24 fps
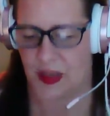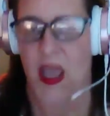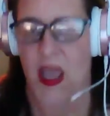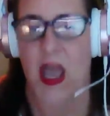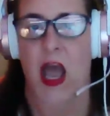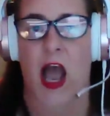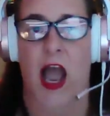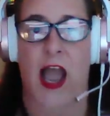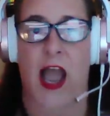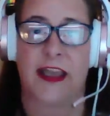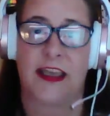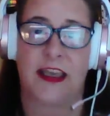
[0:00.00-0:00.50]

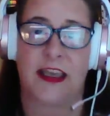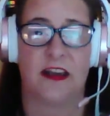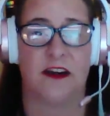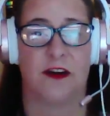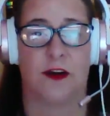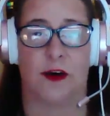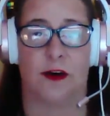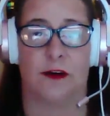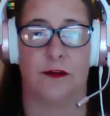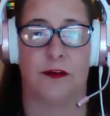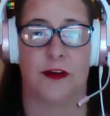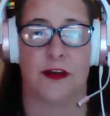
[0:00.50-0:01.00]
I get
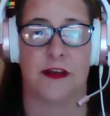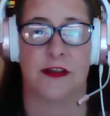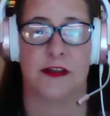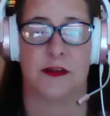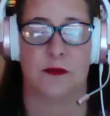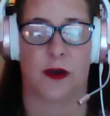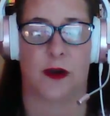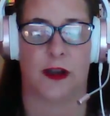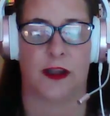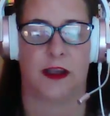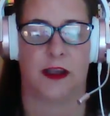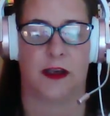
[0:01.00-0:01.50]
nervous
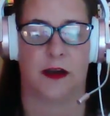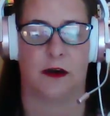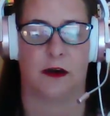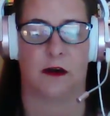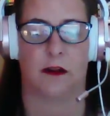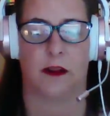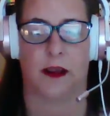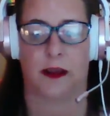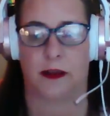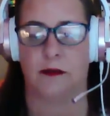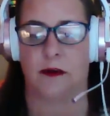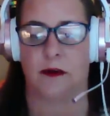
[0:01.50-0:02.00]
right here.
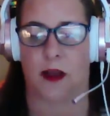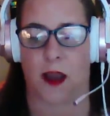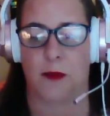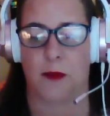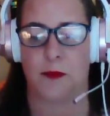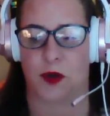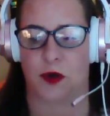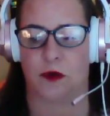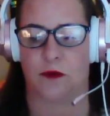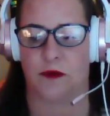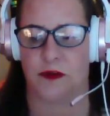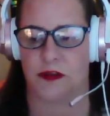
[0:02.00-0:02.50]
Like, I'm
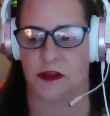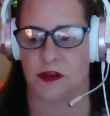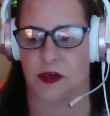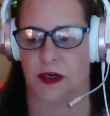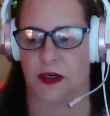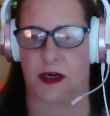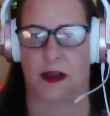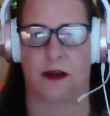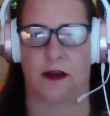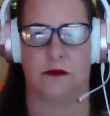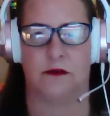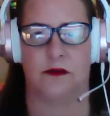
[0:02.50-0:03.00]
nervous right
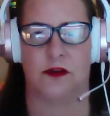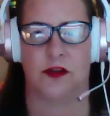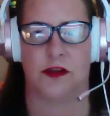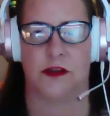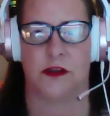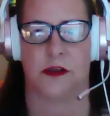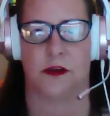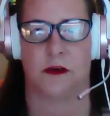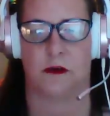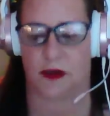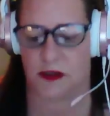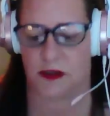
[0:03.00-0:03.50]
now, just so you
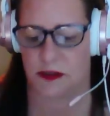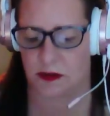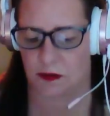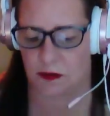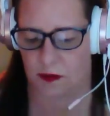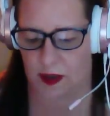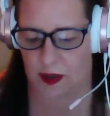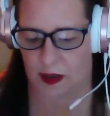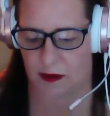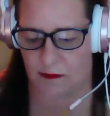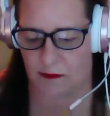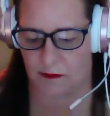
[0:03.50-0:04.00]
guys know
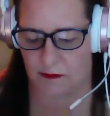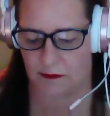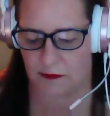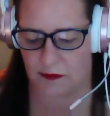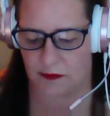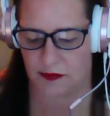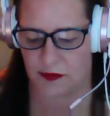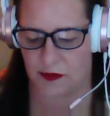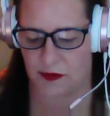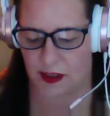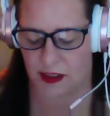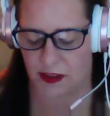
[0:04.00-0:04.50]
that. So
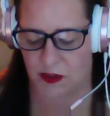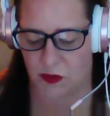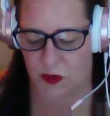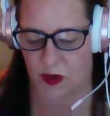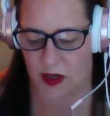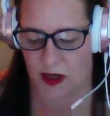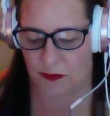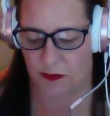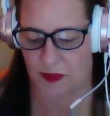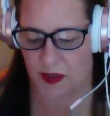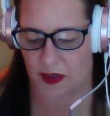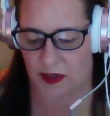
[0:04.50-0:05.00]
that's why
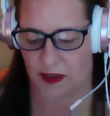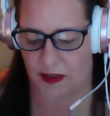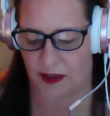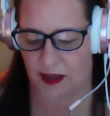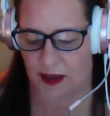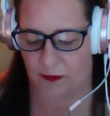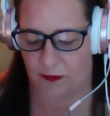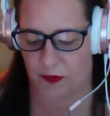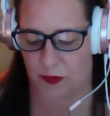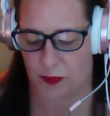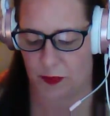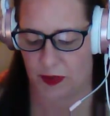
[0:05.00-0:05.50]
I'm like
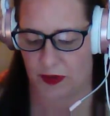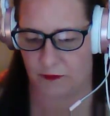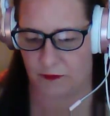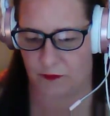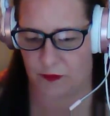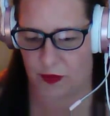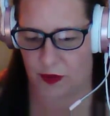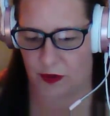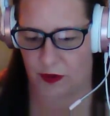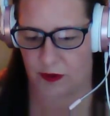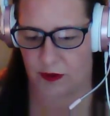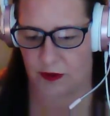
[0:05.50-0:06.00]
having a brain
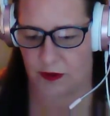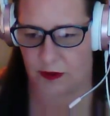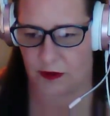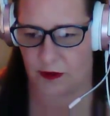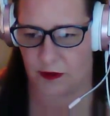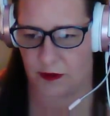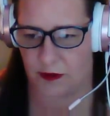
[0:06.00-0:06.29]
fart.